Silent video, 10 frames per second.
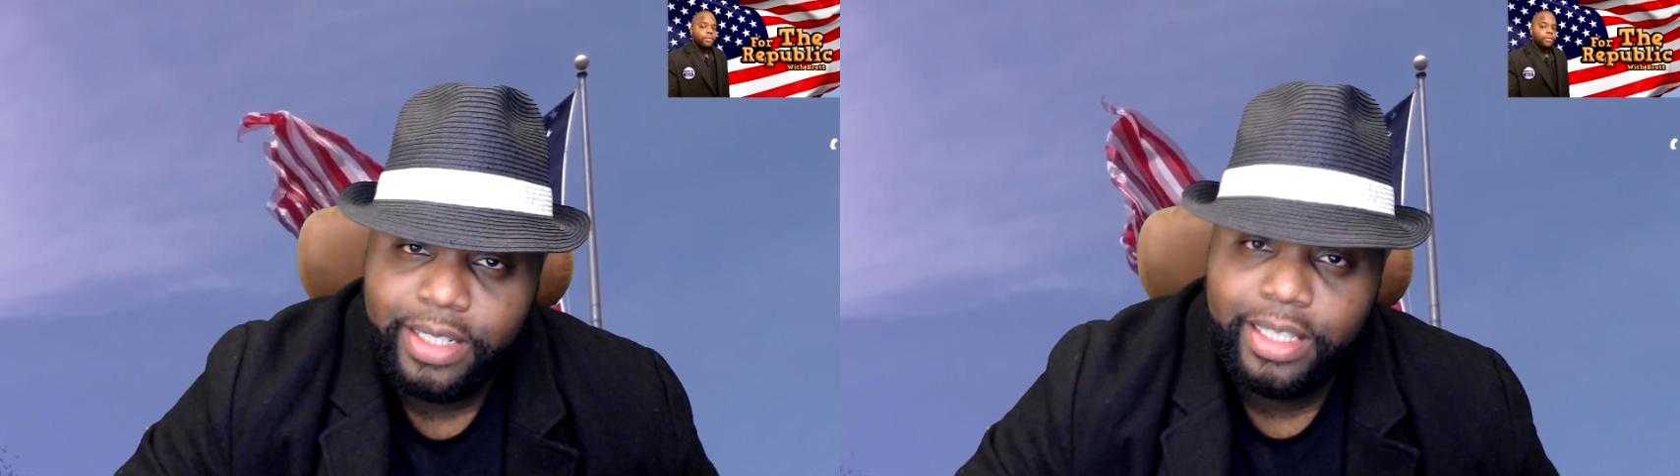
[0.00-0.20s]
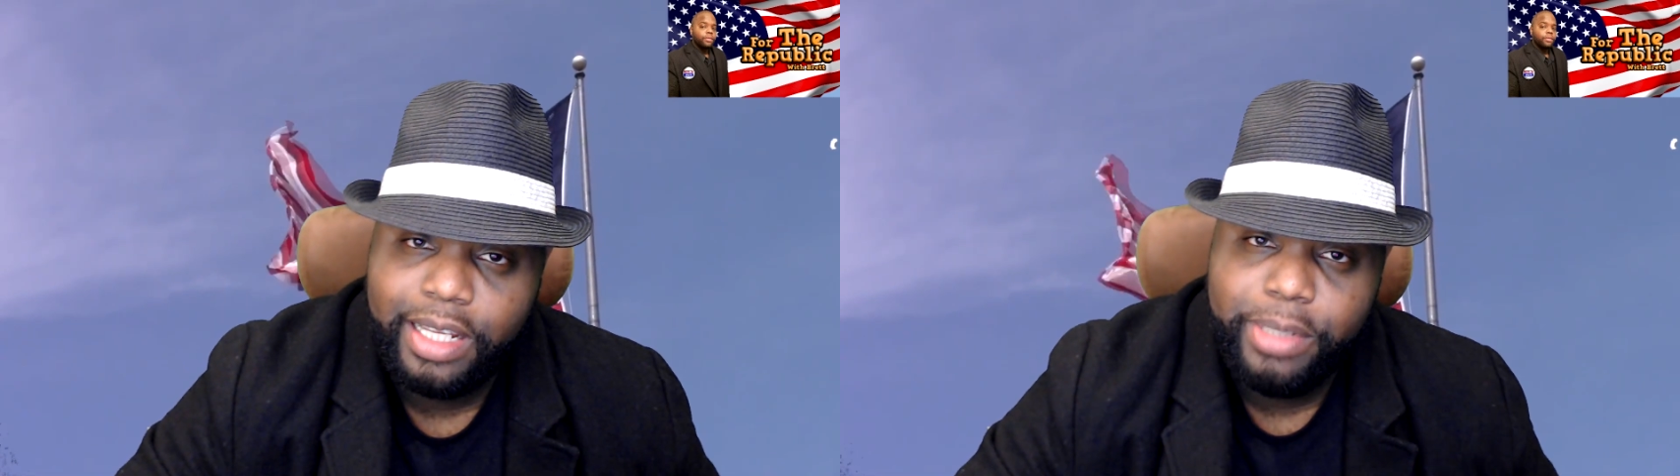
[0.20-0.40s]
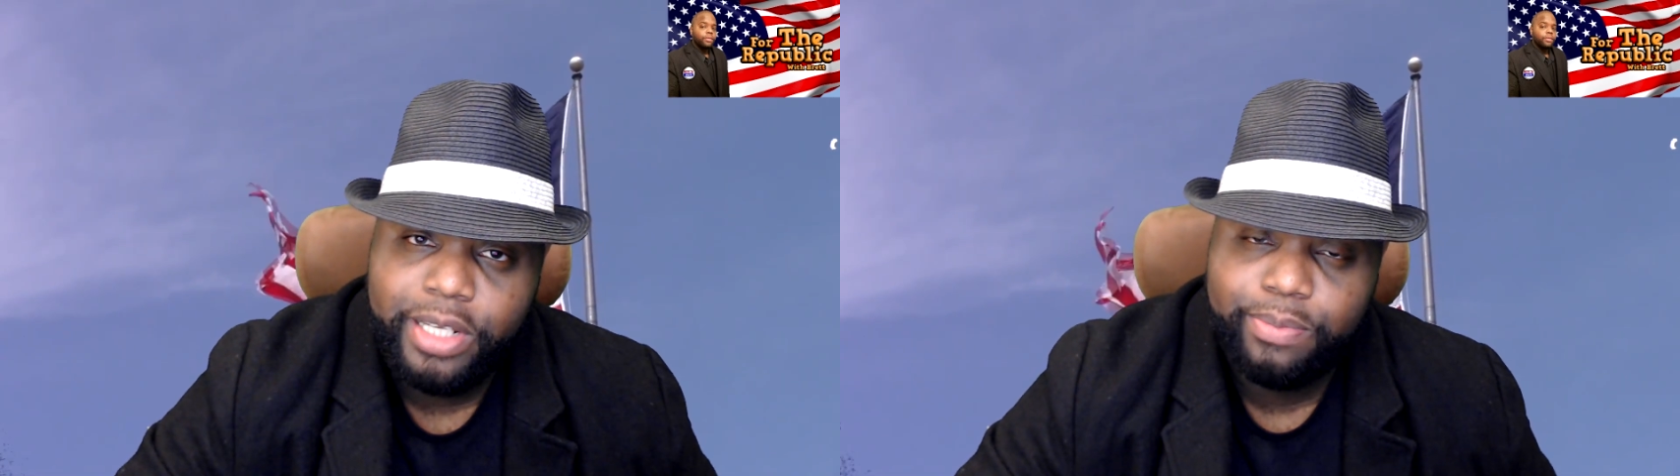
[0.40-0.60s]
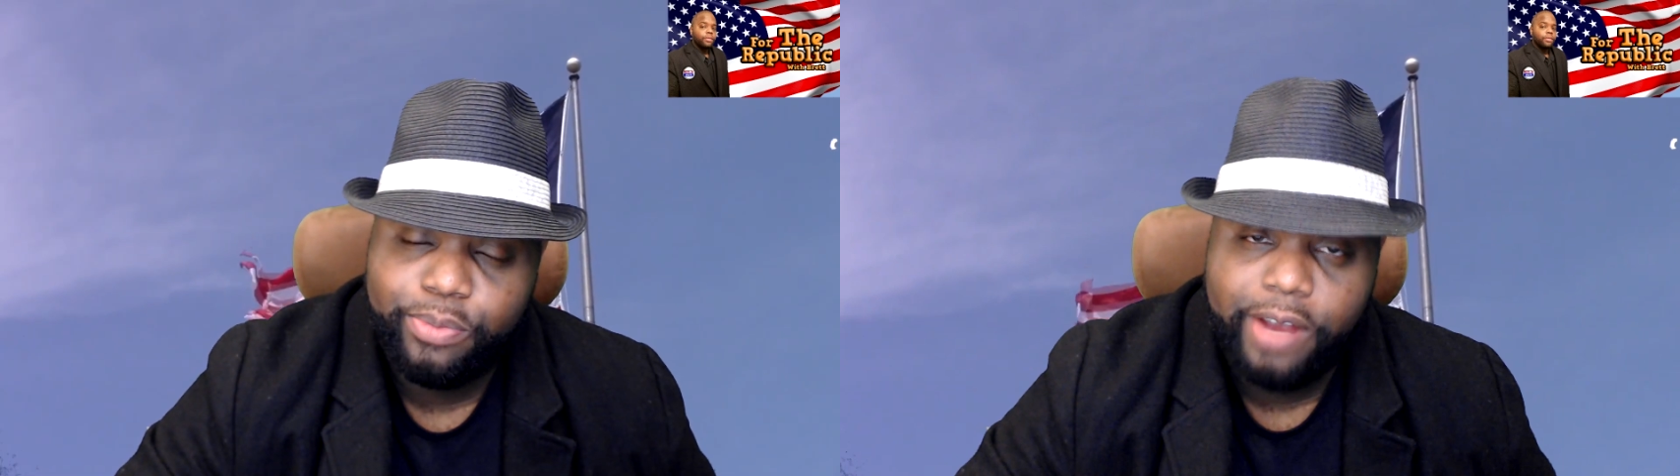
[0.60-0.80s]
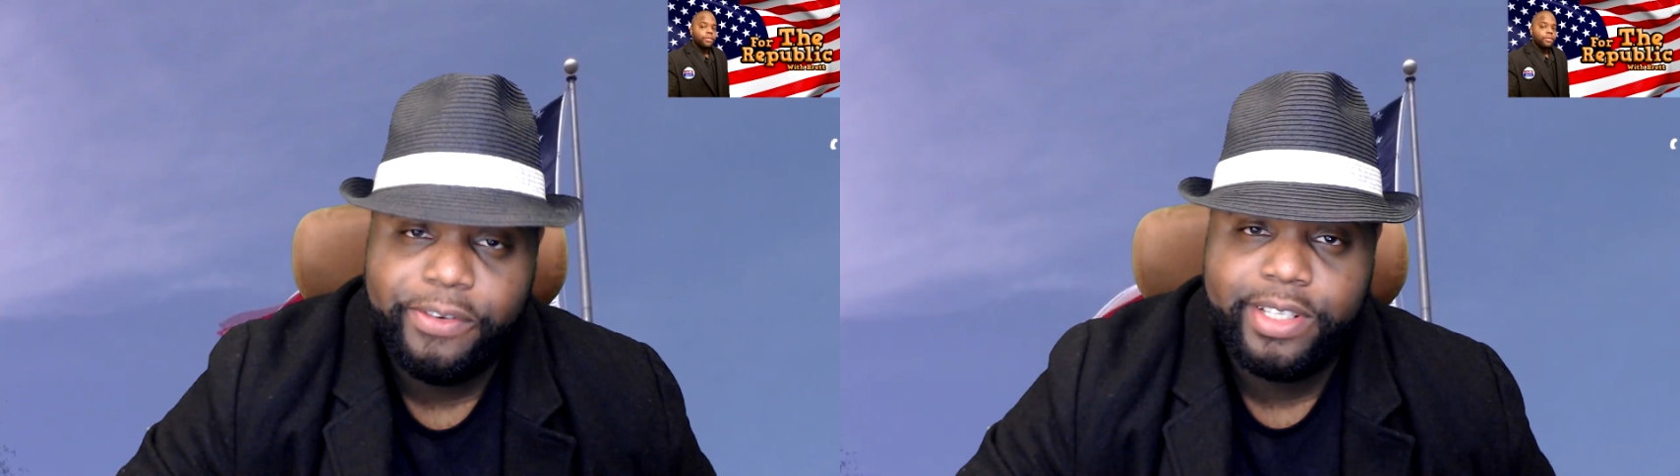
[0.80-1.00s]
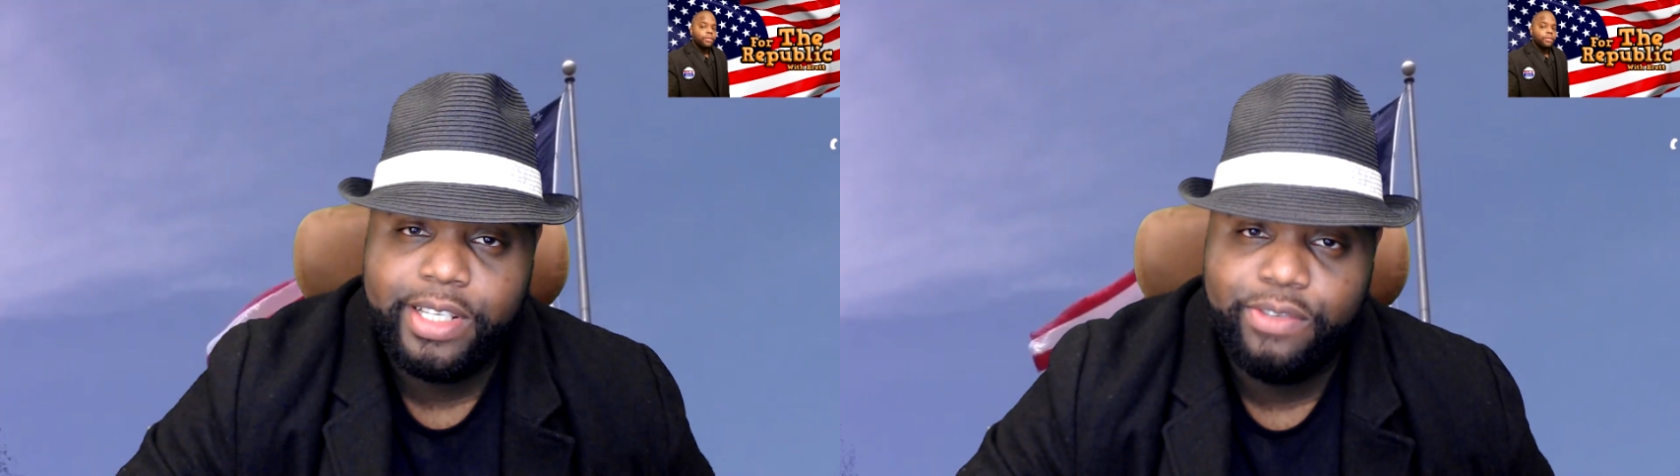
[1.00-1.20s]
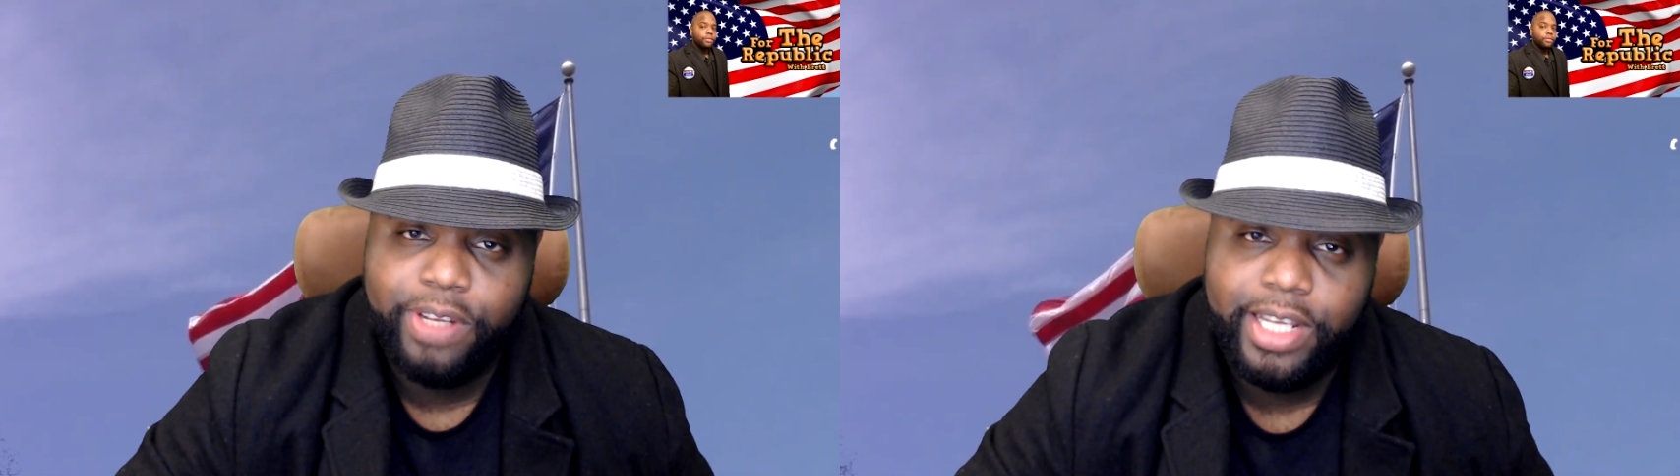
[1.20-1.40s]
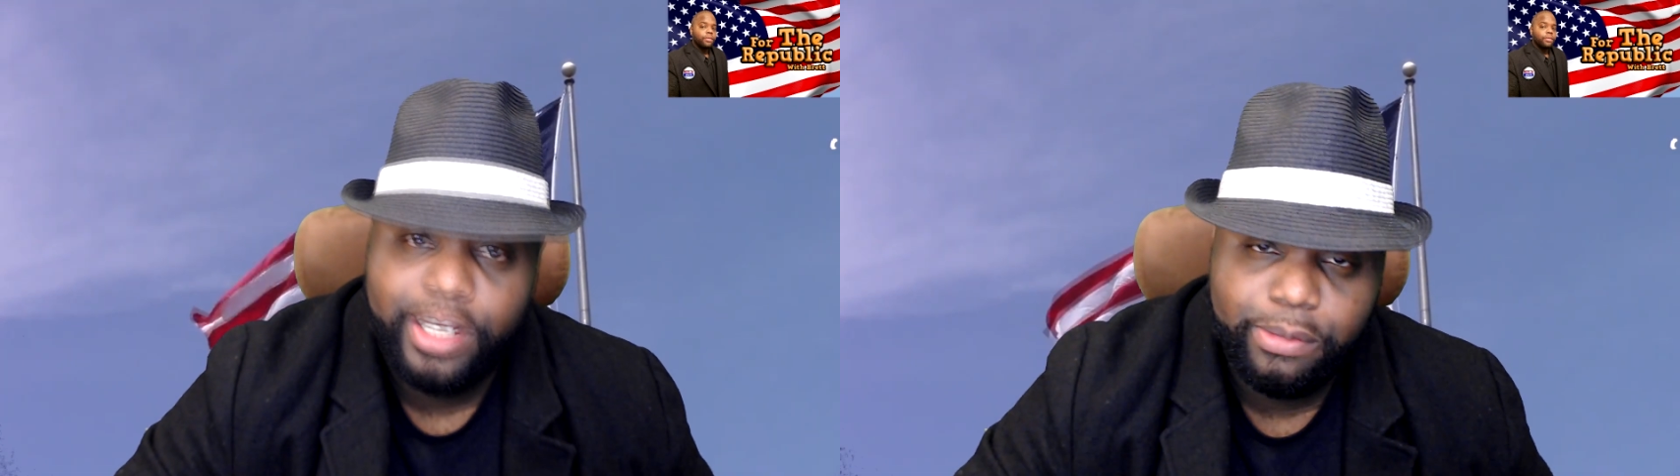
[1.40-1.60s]
Let me preface this
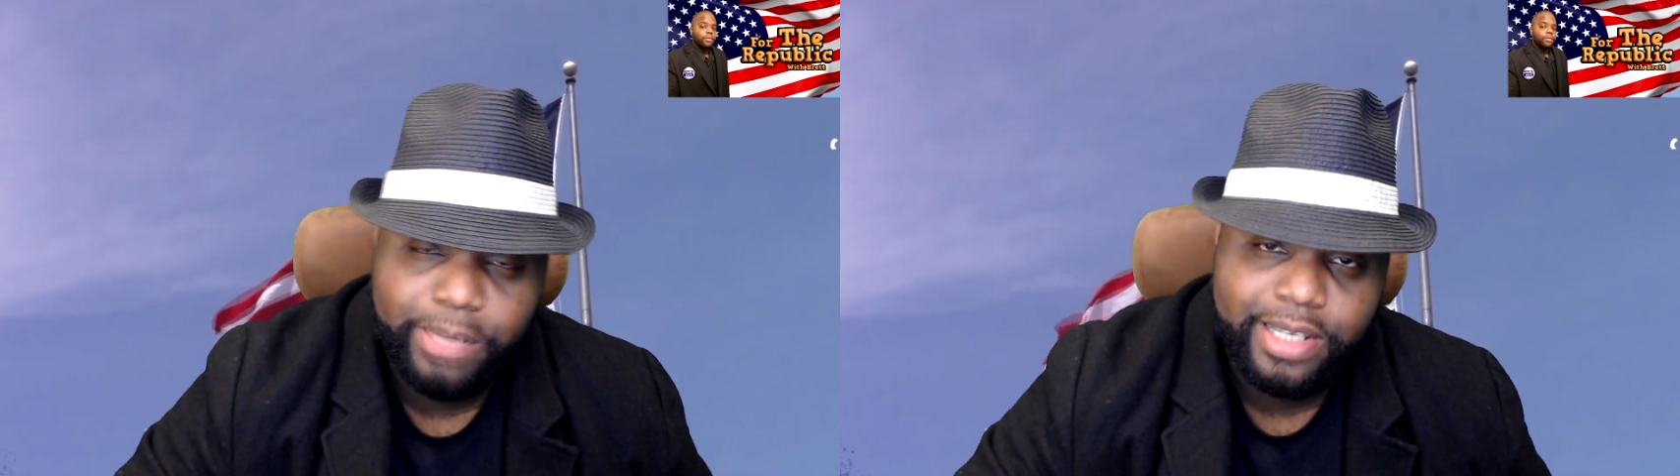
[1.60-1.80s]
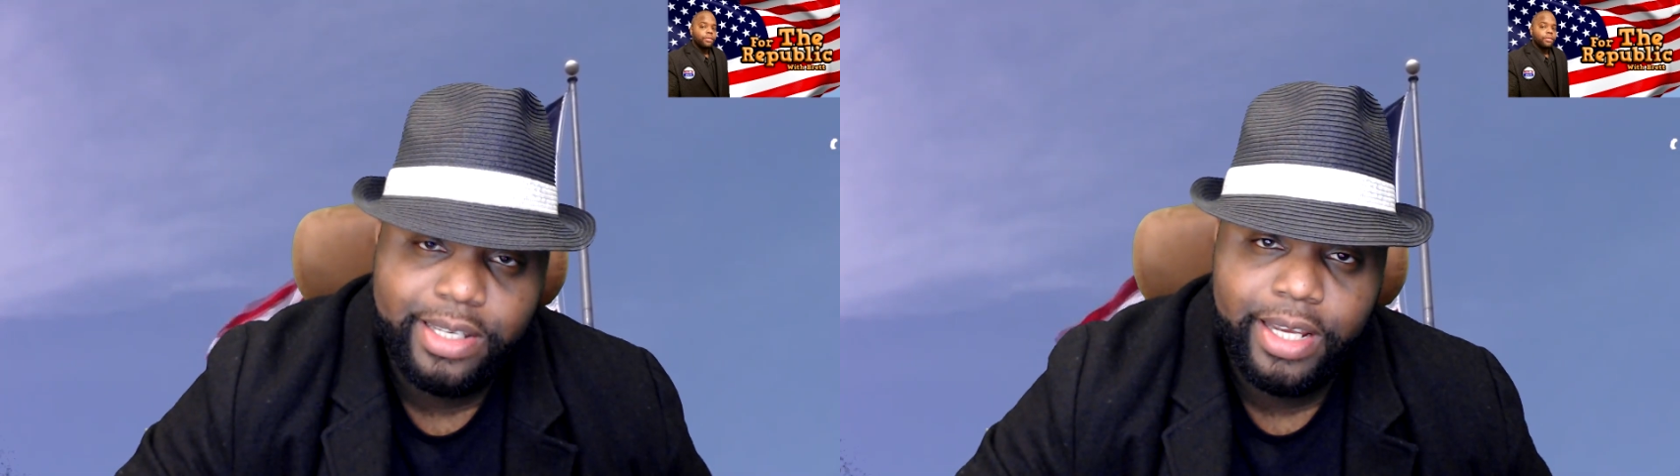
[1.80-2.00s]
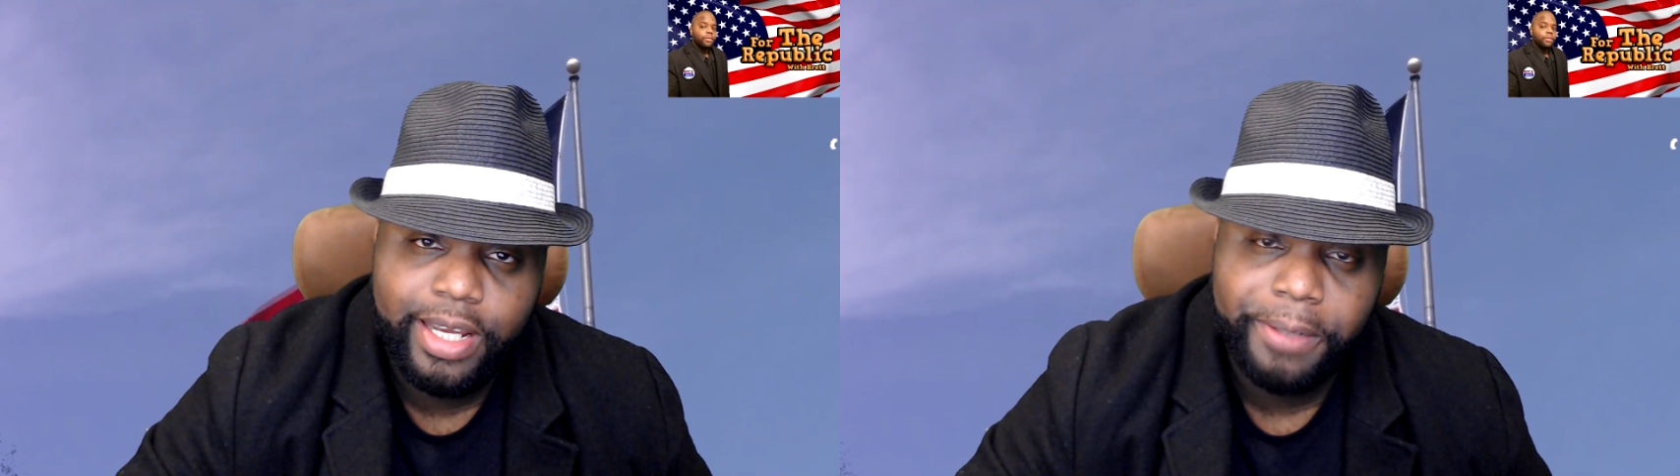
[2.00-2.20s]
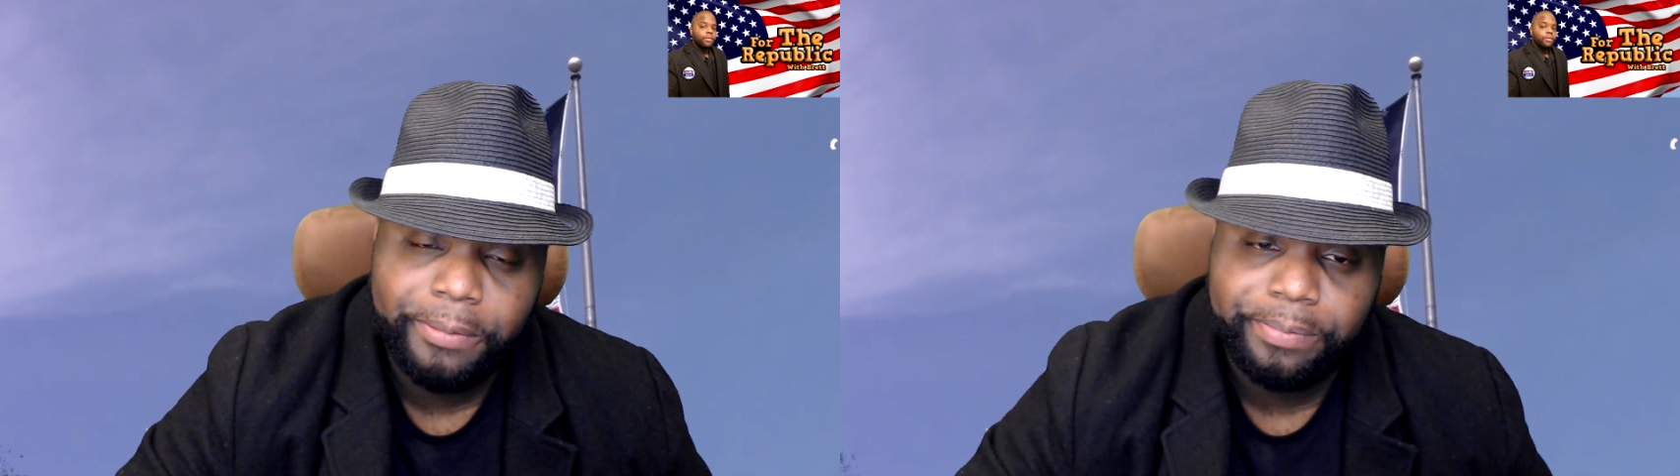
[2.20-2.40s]
video by saying